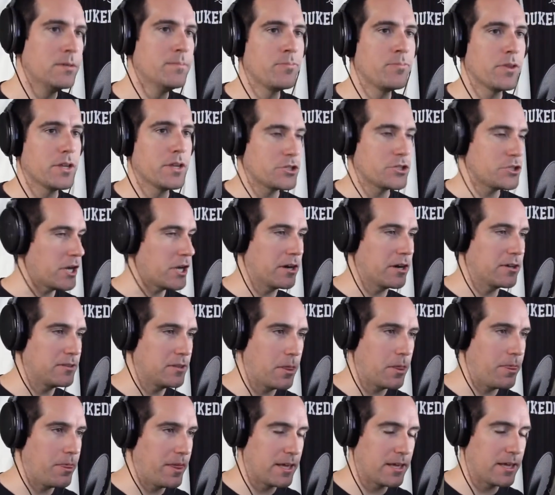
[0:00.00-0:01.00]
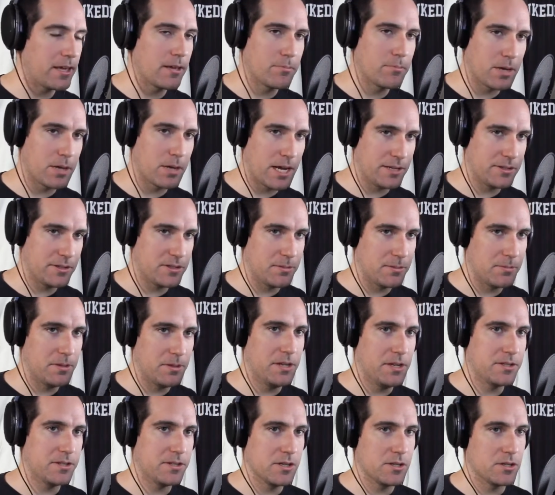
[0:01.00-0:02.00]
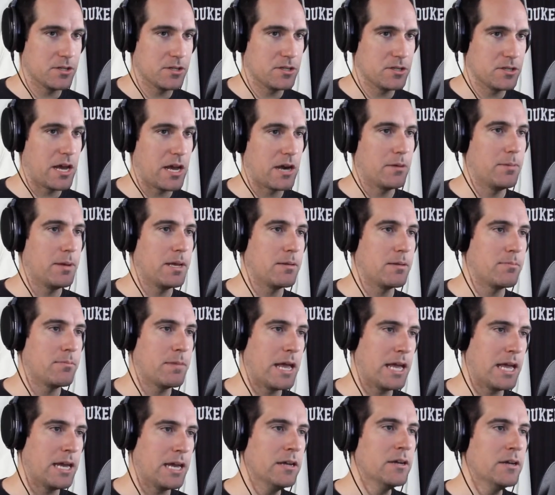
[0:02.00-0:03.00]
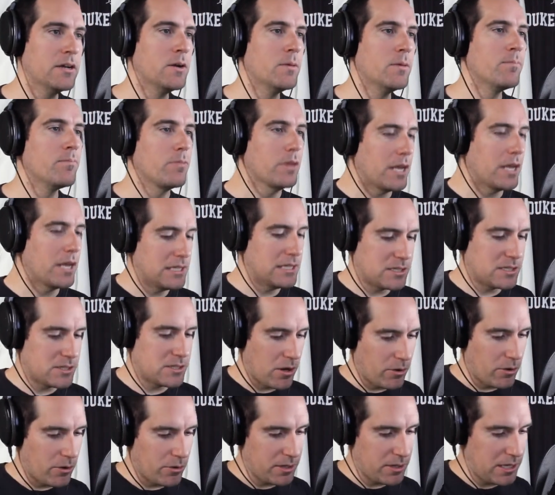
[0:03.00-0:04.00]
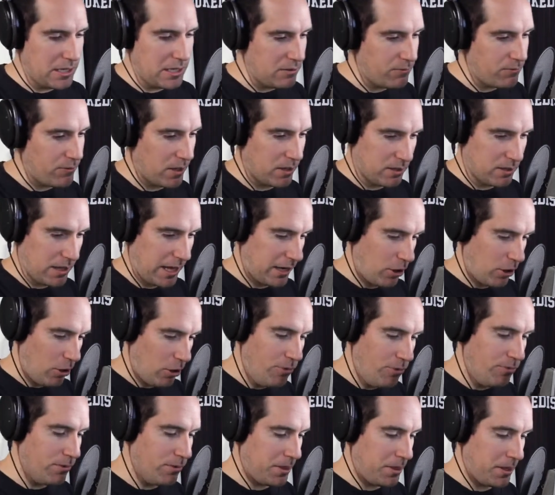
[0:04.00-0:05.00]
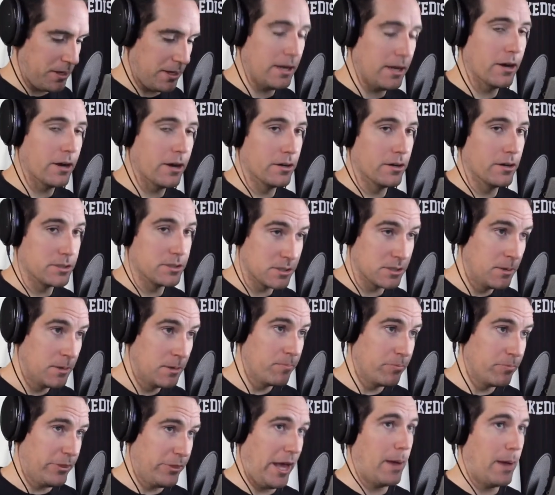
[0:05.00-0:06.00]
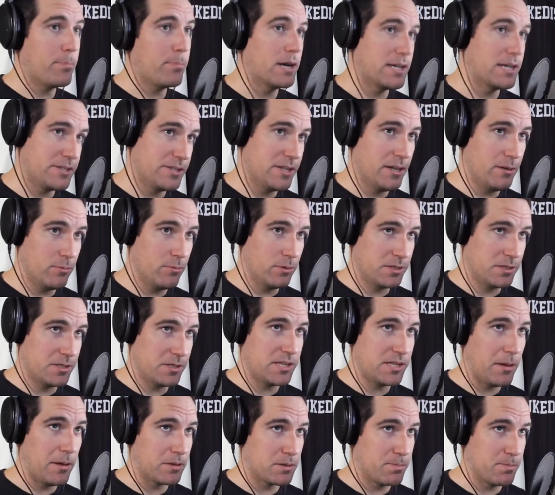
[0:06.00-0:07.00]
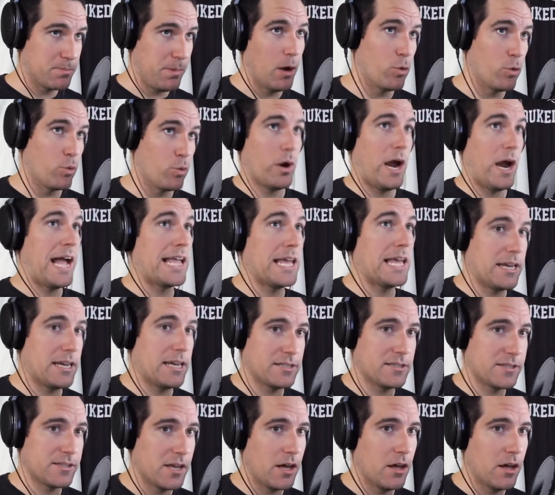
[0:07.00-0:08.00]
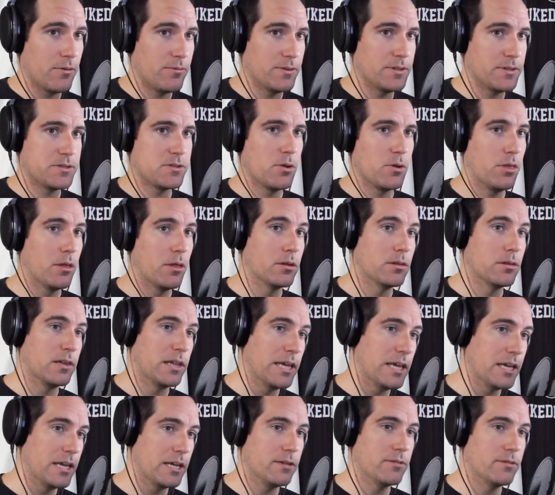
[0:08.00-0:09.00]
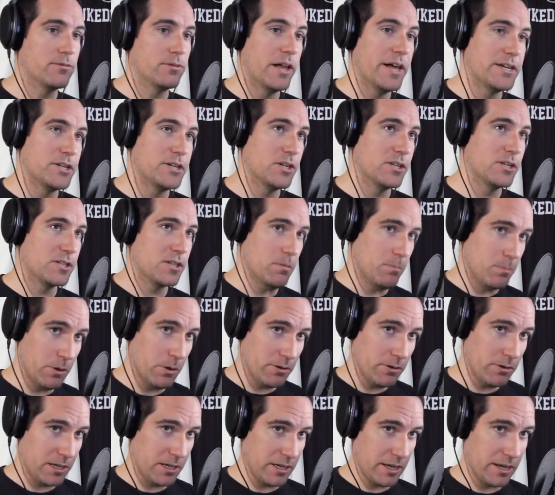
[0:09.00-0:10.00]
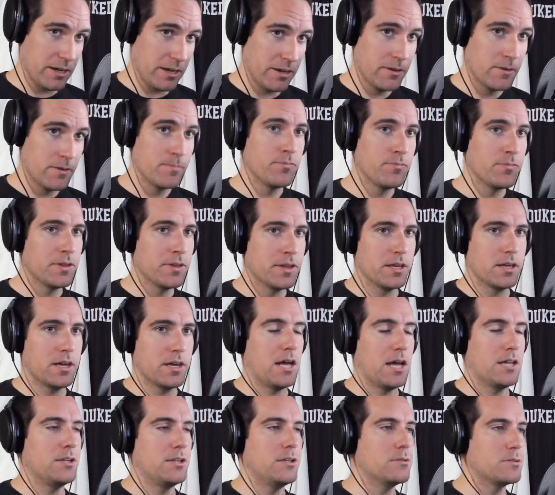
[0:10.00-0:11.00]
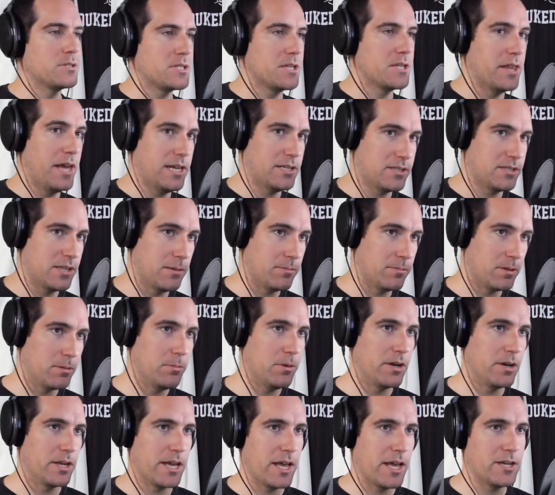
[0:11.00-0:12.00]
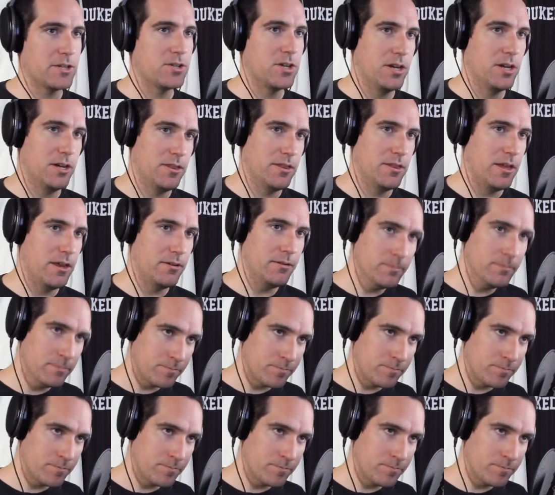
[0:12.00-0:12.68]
sharing the thinking behind some of the decisions that are being made. And so he felt like over the years, that precedent was established by Riot itself. And so the League of Legends community got used to that same communication. And then